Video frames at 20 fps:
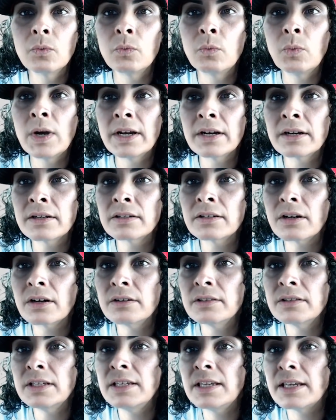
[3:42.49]
Where
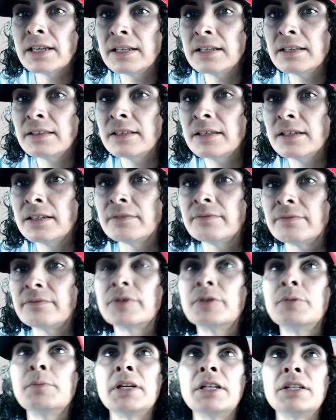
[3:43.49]
are they getting the
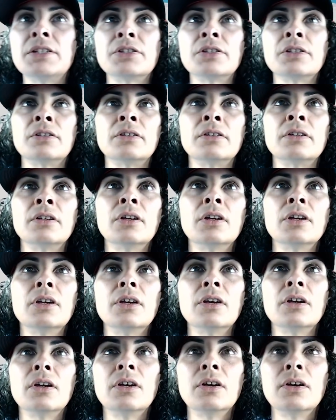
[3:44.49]
information
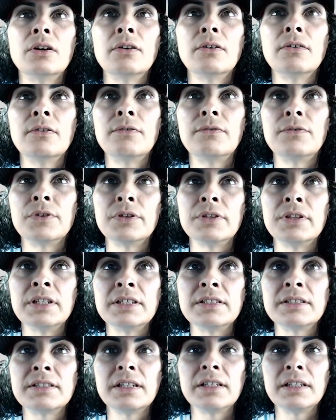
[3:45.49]
for
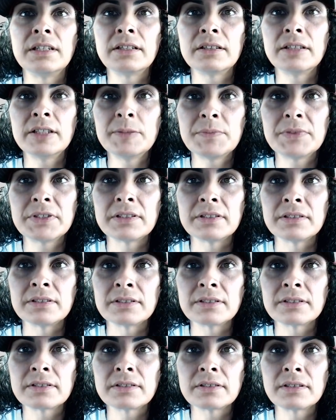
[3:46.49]
these
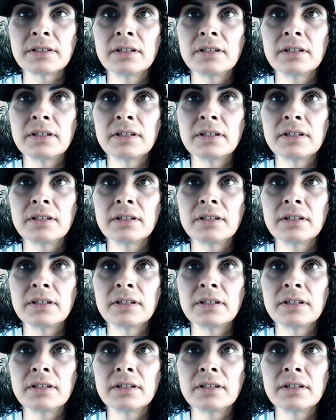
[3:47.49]
eclipses?